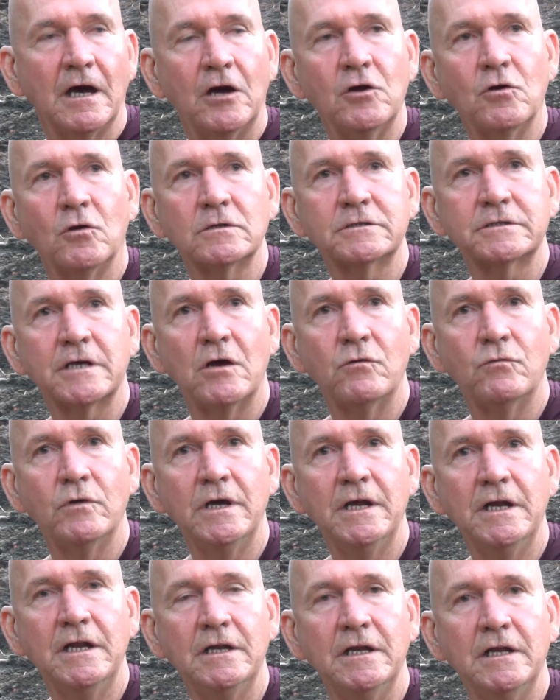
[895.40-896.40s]
I also
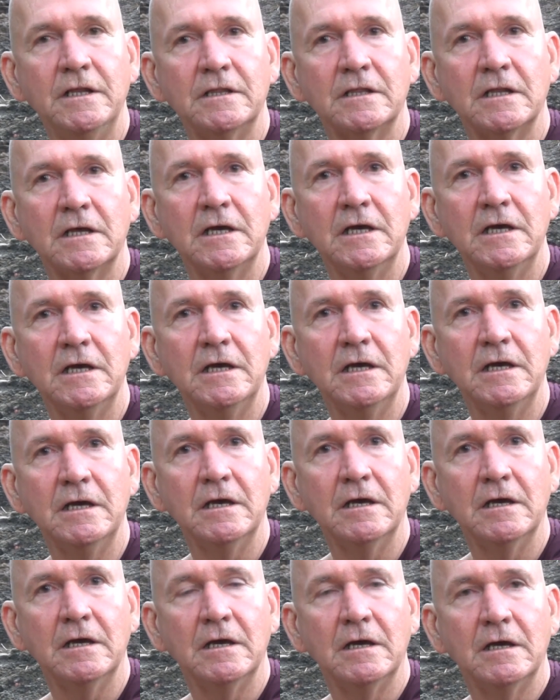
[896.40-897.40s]
reading in
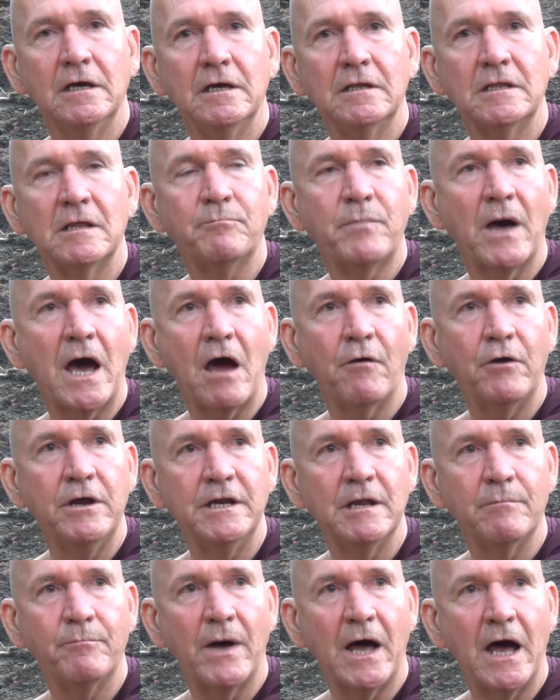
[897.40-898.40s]
the, the
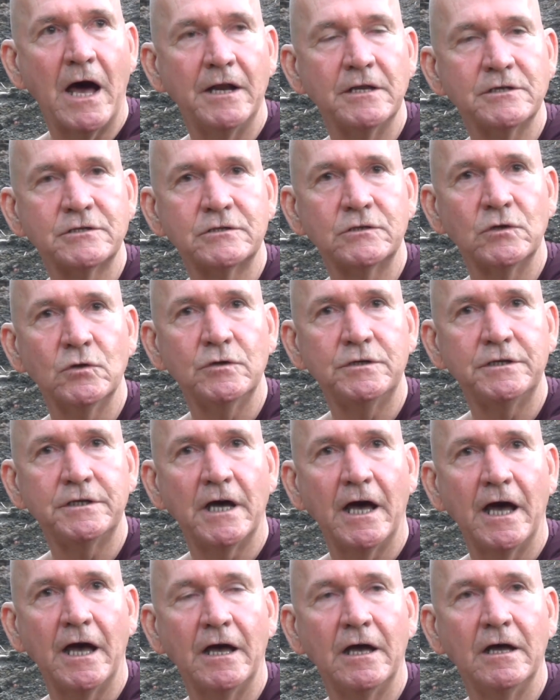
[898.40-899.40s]
Parinibbana
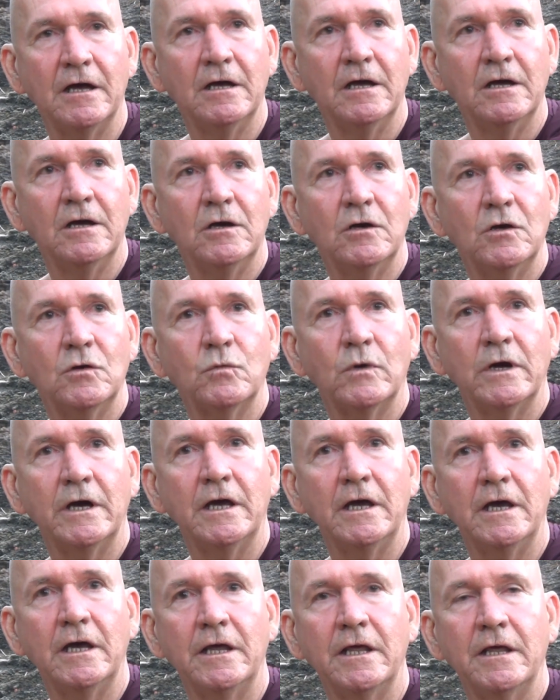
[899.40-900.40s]
Sutta,
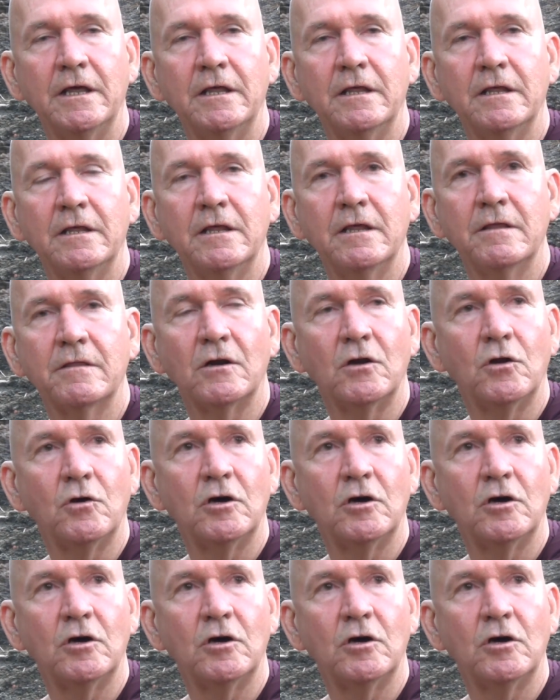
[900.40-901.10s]
where the